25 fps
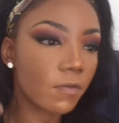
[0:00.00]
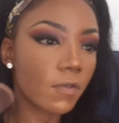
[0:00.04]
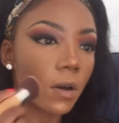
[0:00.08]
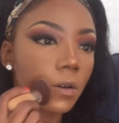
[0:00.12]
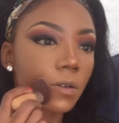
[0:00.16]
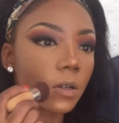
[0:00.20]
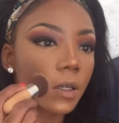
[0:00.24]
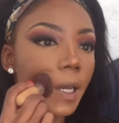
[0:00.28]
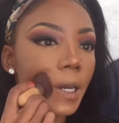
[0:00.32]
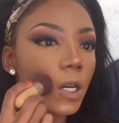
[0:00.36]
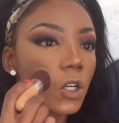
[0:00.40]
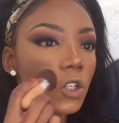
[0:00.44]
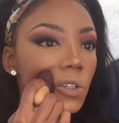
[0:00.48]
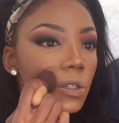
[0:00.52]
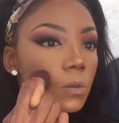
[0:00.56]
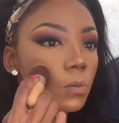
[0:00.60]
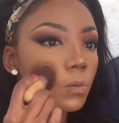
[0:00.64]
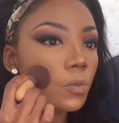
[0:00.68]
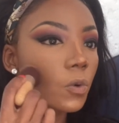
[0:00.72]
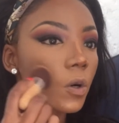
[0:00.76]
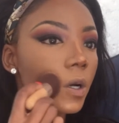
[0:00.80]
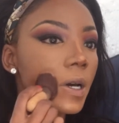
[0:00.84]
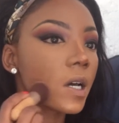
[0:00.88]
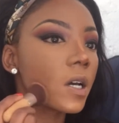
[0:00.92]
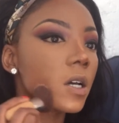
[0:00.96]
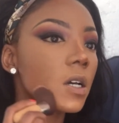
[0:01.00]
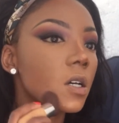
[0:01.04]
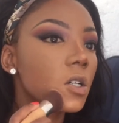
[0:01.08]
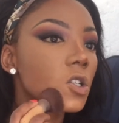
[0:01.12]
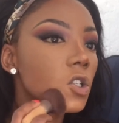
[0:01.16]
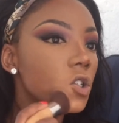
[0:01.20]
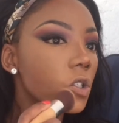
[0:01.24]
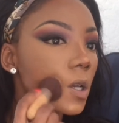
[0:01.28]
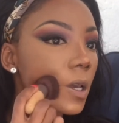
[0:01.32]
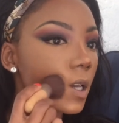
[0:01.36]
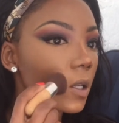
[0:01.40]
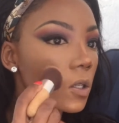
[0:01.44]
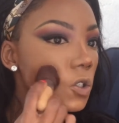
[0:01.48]
foundation
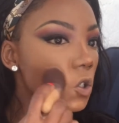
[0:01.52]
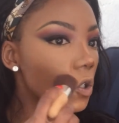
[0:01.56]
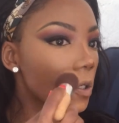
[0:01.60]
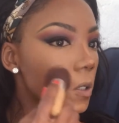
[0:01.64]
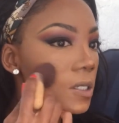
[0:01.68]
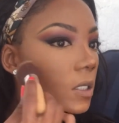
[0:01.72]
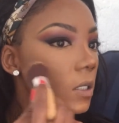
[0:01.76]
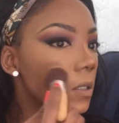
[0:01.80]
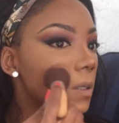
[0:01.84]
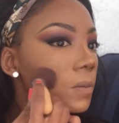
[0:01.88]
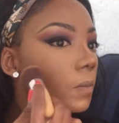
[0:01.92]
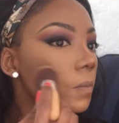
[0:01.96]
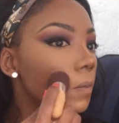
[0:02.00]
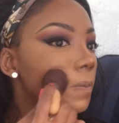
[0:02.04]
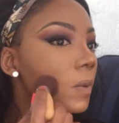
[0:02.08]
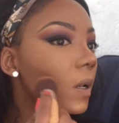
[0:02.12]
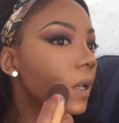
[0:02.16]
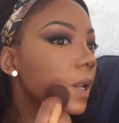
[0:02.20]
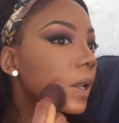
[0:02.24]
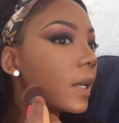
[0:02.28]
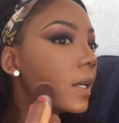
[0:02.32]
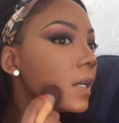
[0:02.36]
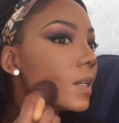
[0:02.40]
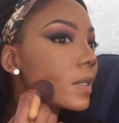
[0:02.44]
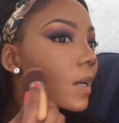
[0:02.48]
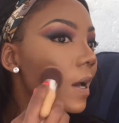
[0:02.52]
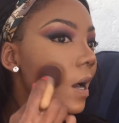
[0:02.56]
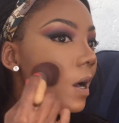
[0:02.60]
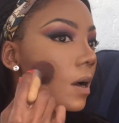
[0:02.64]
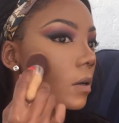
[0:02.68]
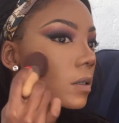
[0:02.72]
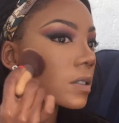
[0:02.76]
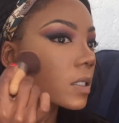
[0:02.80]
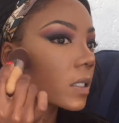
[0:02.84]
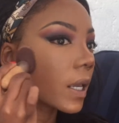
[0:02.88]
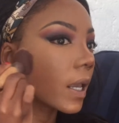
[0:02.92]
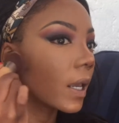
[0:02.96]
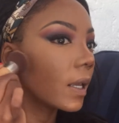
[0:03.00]
brush and just blend
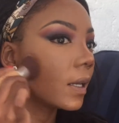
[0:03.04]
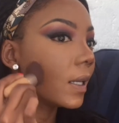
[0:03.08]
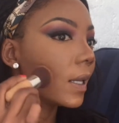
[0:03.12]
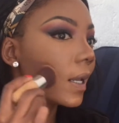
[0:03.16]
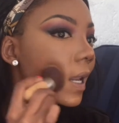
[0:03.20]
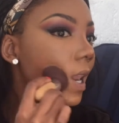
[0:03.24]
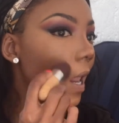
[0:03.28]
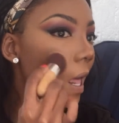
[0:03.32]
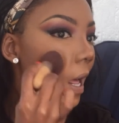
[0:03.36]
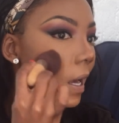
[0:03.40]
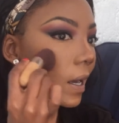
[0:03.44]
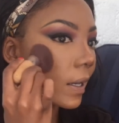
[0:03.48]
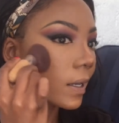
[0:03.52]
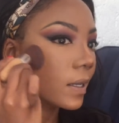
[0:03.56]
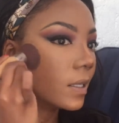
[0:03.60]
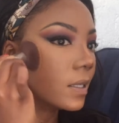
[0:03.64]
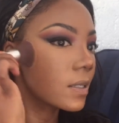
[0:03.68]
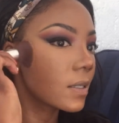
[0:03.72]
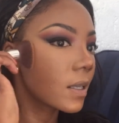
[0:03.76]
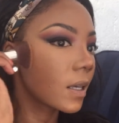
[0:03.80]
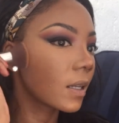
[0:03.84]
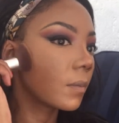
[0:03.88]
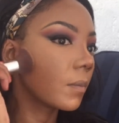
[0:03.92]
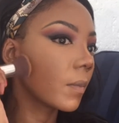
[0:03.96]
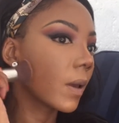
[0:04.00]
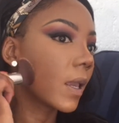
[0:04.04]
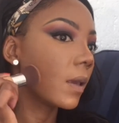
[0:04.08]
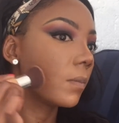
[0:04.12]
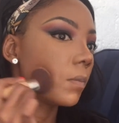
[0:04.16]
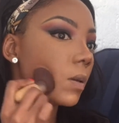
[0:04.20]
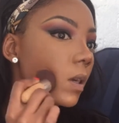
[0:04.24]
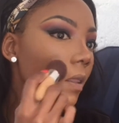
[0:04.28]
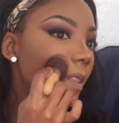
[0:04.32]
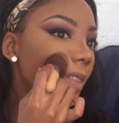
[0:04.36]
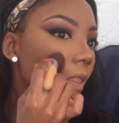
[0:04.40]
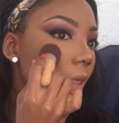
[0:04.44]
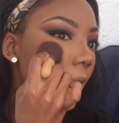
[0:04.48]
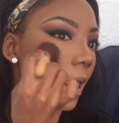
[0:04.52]
out any lines that may
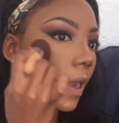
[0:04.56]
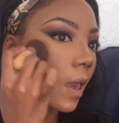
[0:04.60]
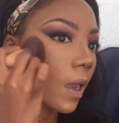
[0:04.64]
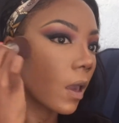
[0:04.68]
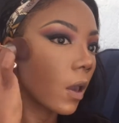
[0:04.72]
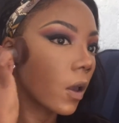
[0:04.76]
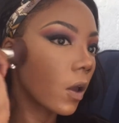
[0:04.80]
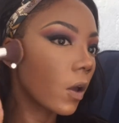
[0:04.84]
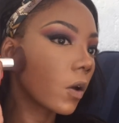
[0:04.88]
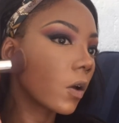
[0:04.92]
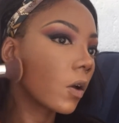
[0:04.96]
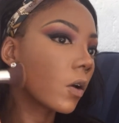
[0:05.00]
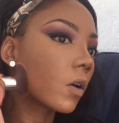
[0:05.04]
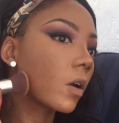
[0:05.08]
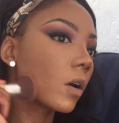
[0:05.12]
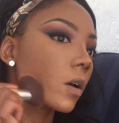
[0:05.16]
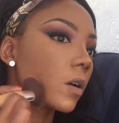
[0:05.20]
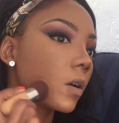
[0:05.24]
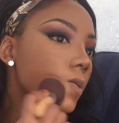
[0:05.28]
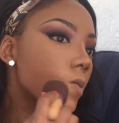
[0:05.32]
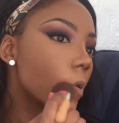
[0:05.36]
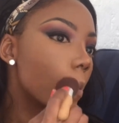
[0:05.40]
be there,